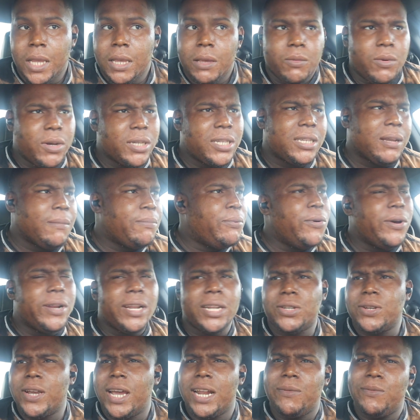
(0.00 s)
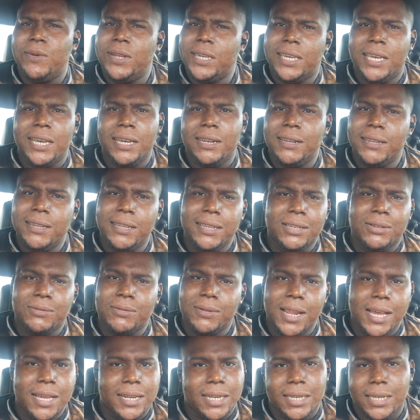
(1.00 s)
What's the point of trying to rekindle this
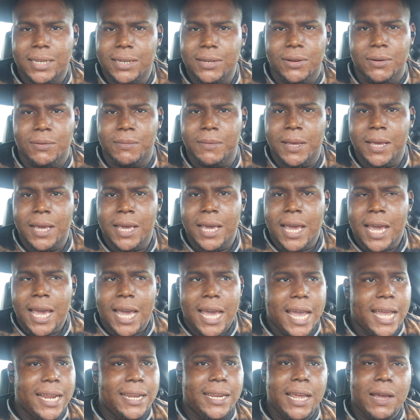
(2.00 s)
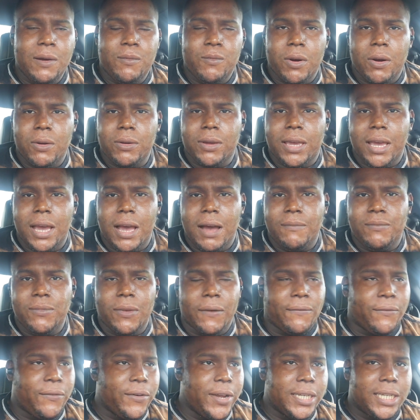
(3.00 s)
relationship? It didn't work out.
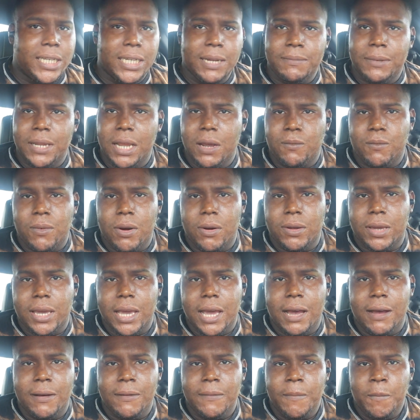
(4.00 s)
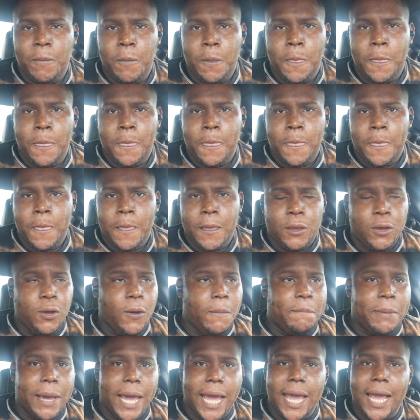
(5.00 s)
The friendship didn't work out.
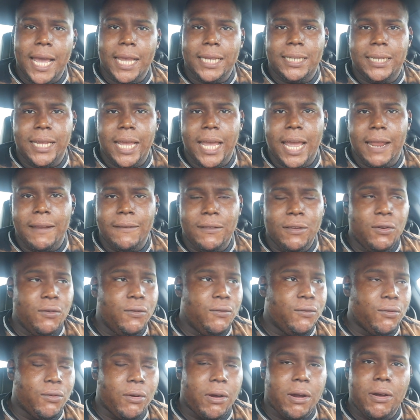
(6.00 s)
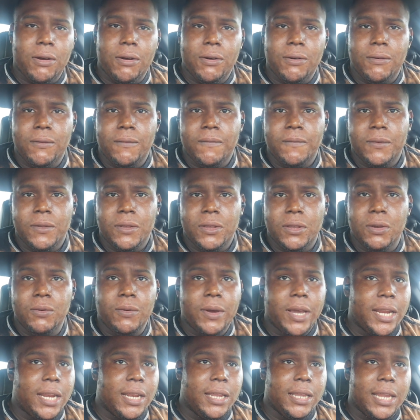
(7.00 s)
You passed that. You grown. You
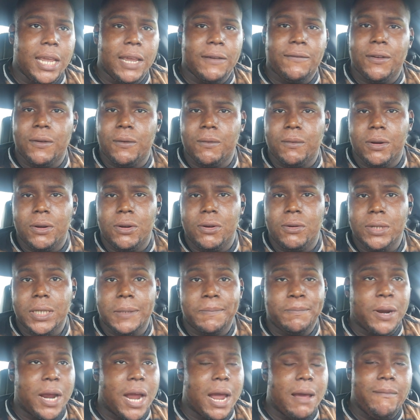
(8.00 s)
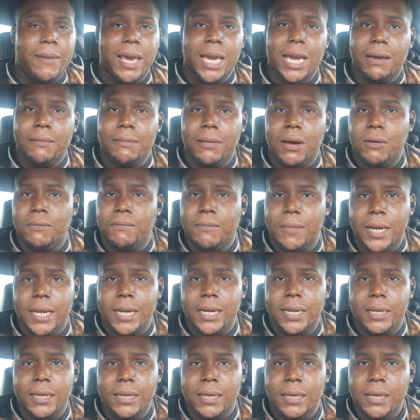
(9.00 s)
in different rooms. You're probably making more
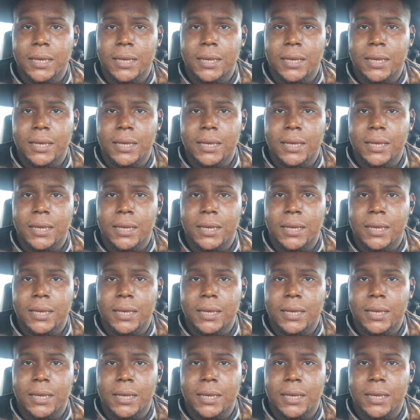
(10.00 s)
money.